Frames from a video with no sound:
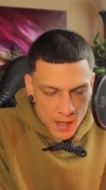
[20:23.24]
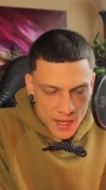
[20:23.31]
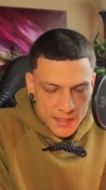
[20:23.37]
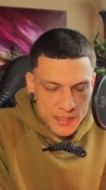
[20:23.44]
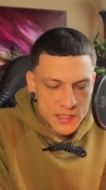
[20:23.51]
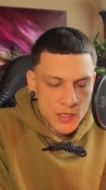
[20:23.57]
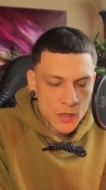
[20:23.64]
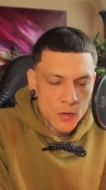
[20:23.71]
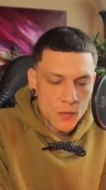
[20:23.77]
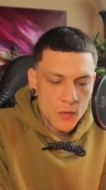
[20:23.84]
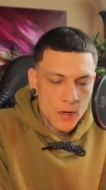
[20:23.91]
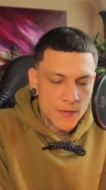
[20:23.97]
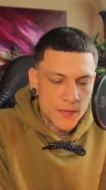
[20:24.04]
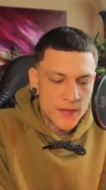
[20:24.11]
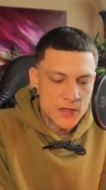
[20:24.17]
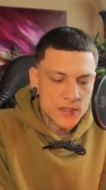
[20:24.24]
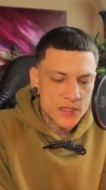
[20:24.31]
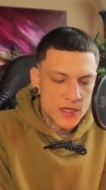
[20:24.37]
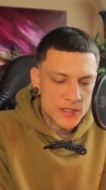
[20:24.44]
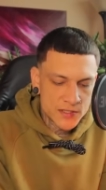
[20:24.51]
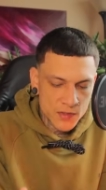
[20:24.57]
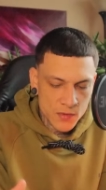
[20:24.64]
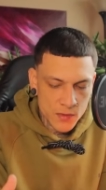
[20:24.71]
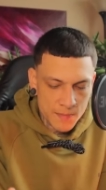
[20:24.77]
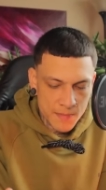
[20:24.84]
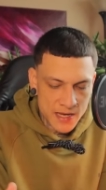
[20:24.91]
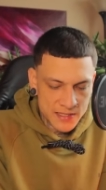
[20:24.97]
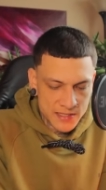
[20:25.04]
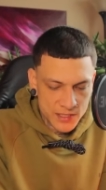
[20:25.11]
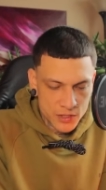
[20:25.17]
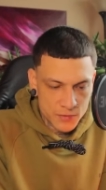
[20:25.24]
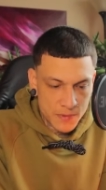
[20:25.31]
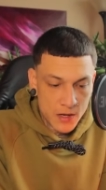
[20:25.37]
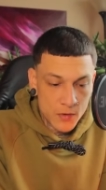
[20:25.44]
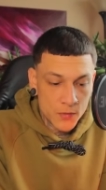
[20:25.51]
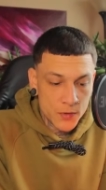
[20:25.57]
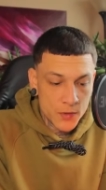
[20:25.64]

And so there's also a message about